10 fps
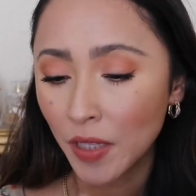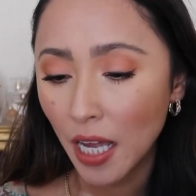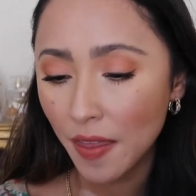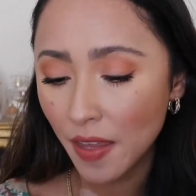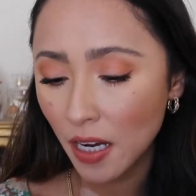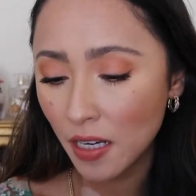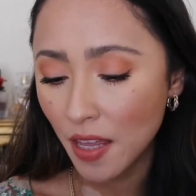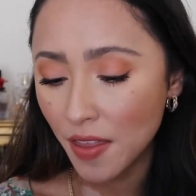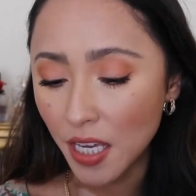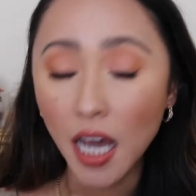And
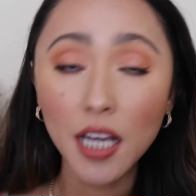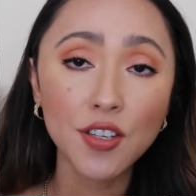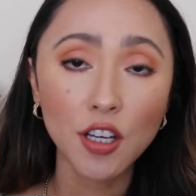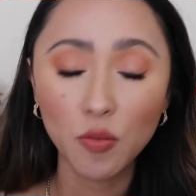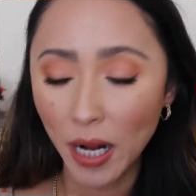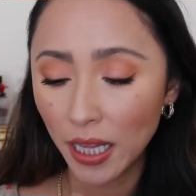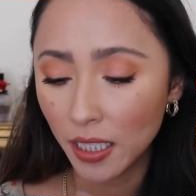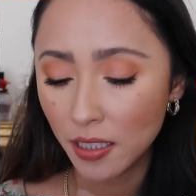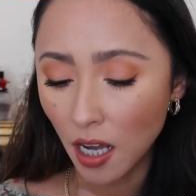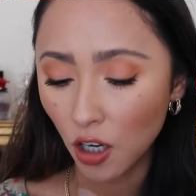then the eyeshadow
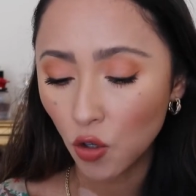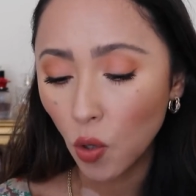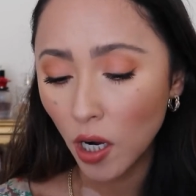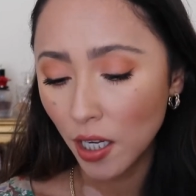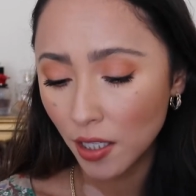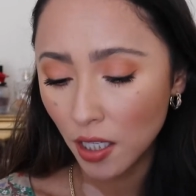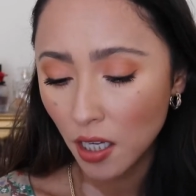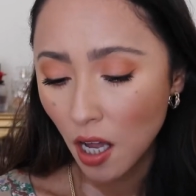palette quad,